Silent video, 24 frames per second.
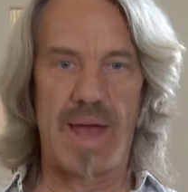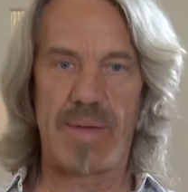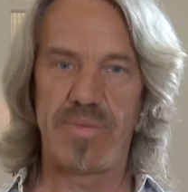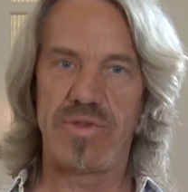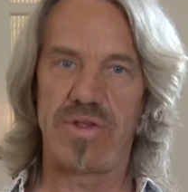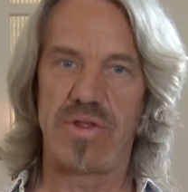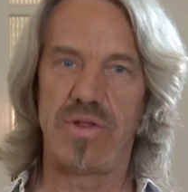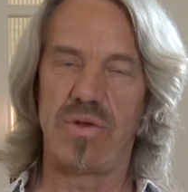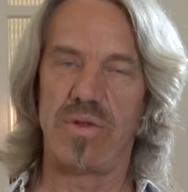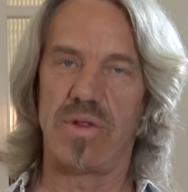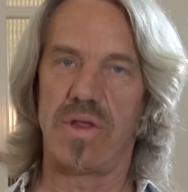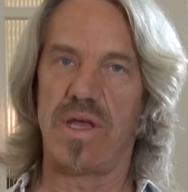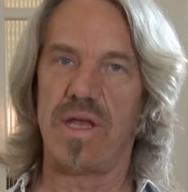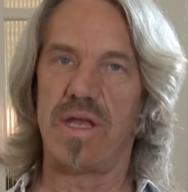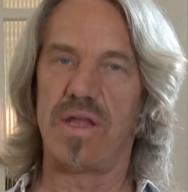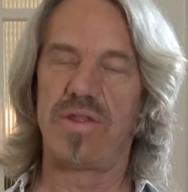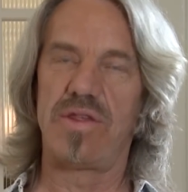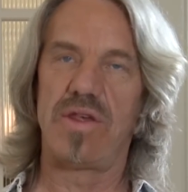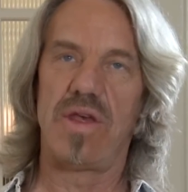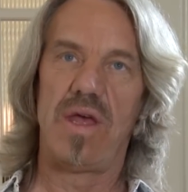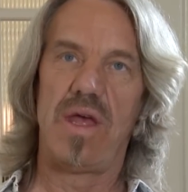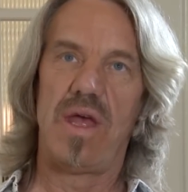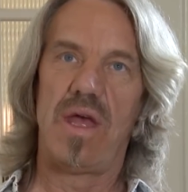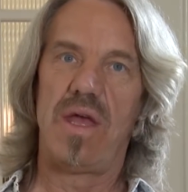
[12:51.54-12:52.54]
absolutely. Sure.
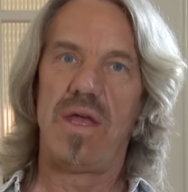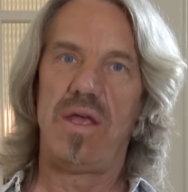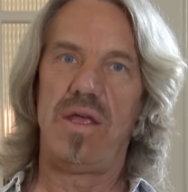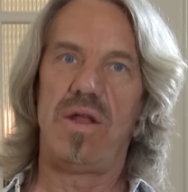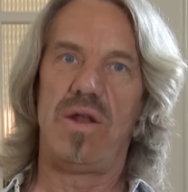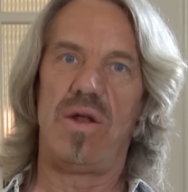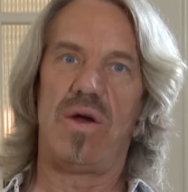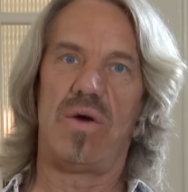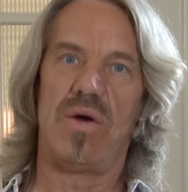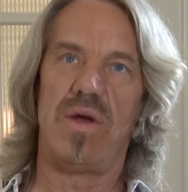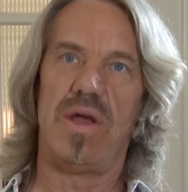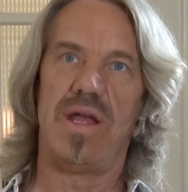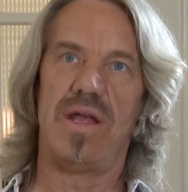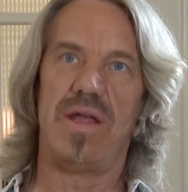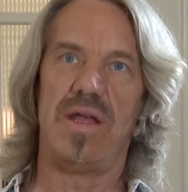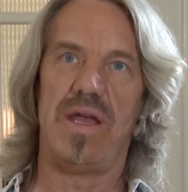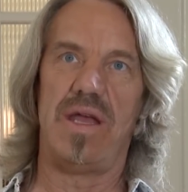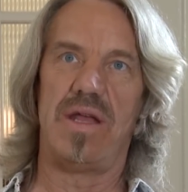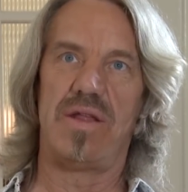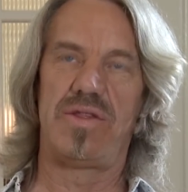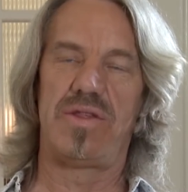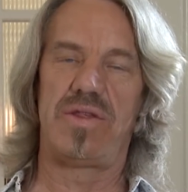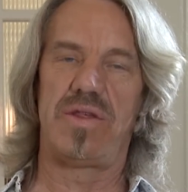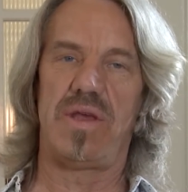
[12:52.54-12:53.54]
It's you know it,
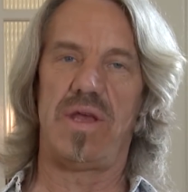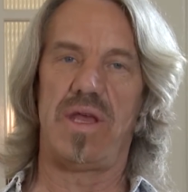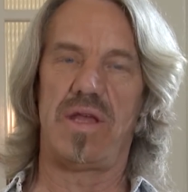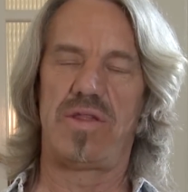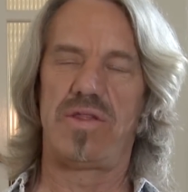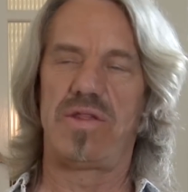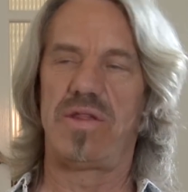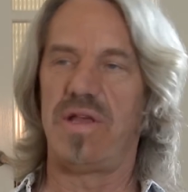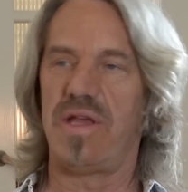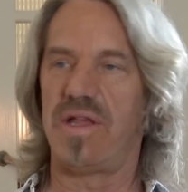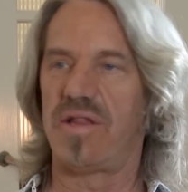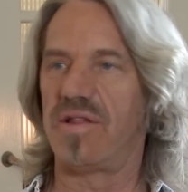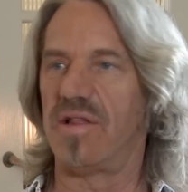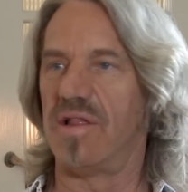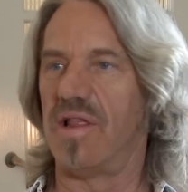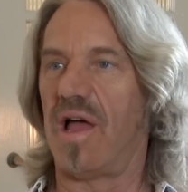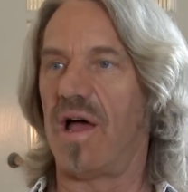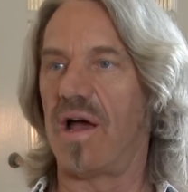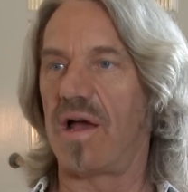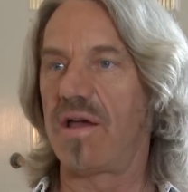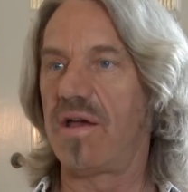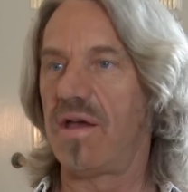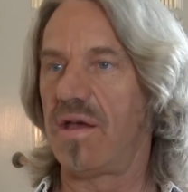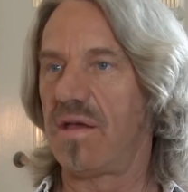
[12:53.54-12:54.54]
it's it's it's
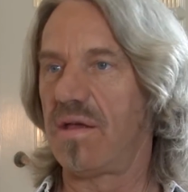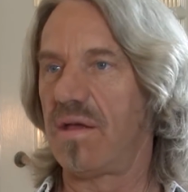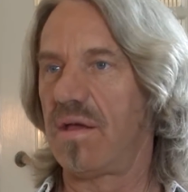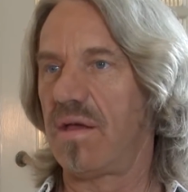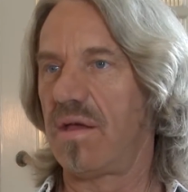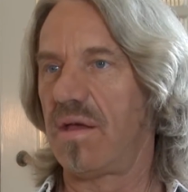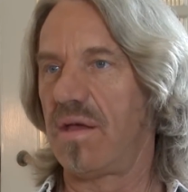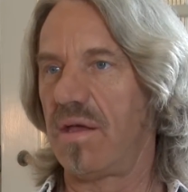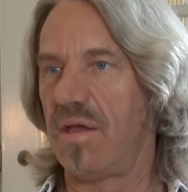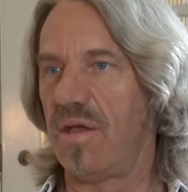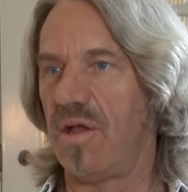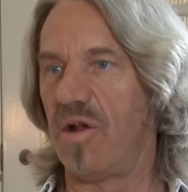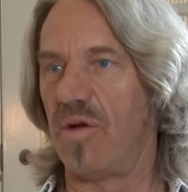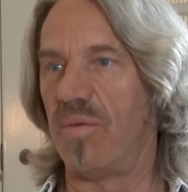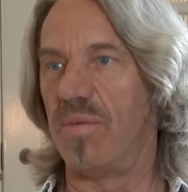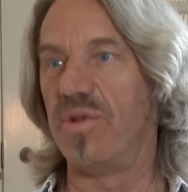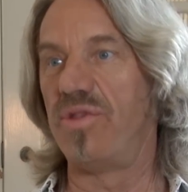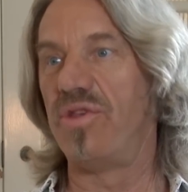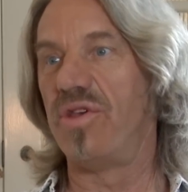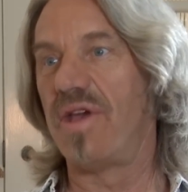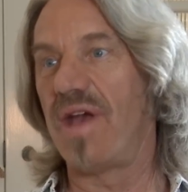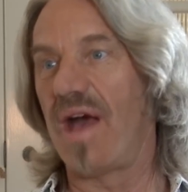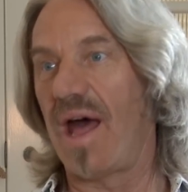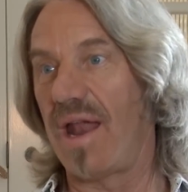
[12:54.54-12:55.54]
luck. Sure. You know,
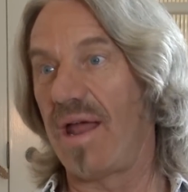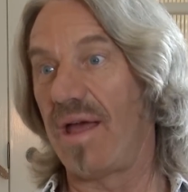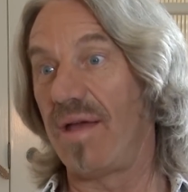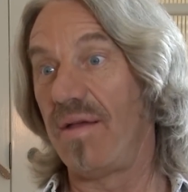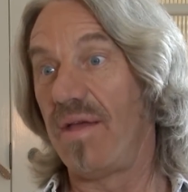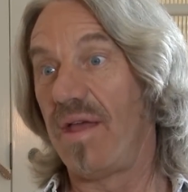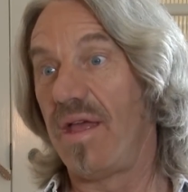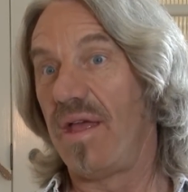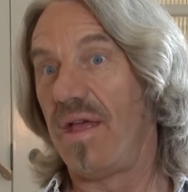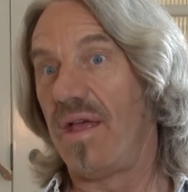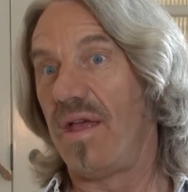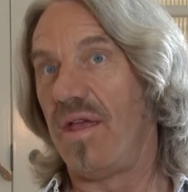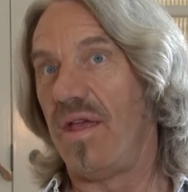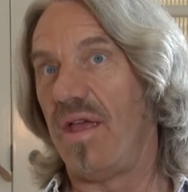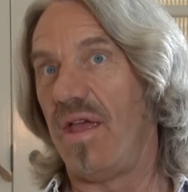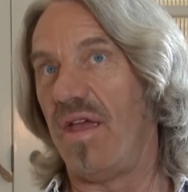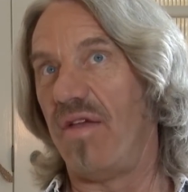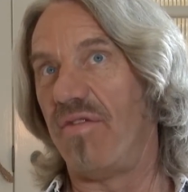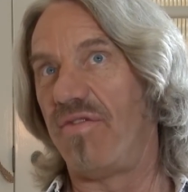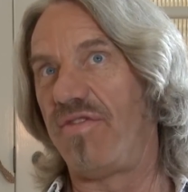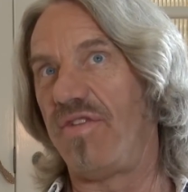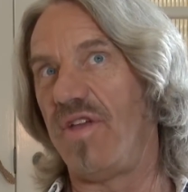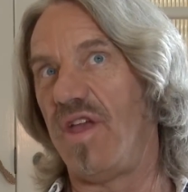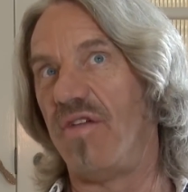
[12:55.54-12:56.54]
but you gotta
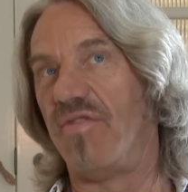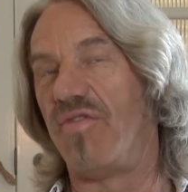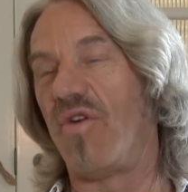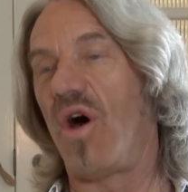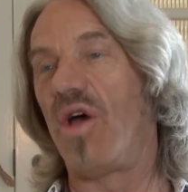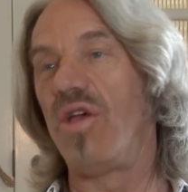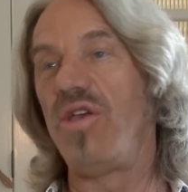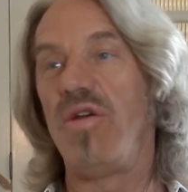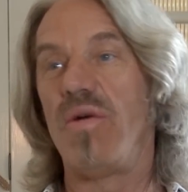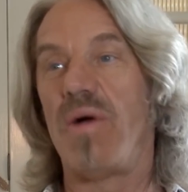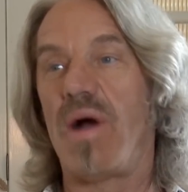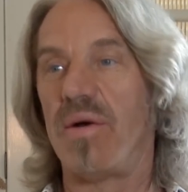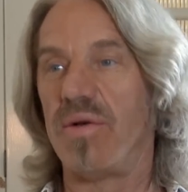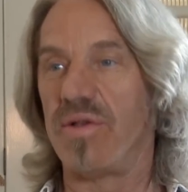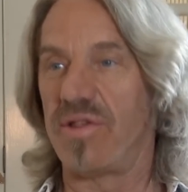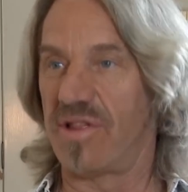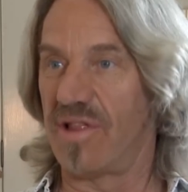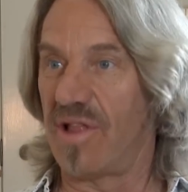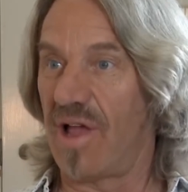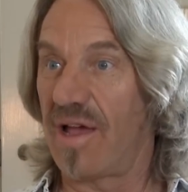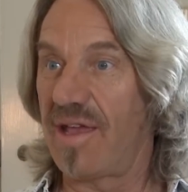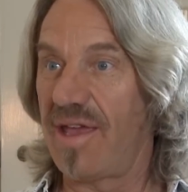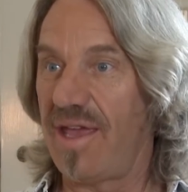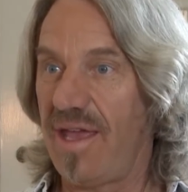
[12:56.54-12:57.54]
if if all you are is
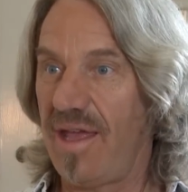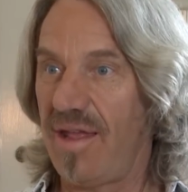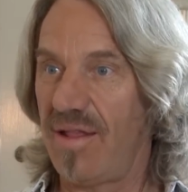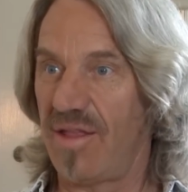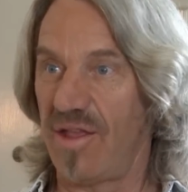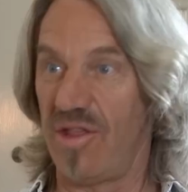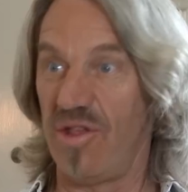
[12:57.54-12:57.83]
lucky,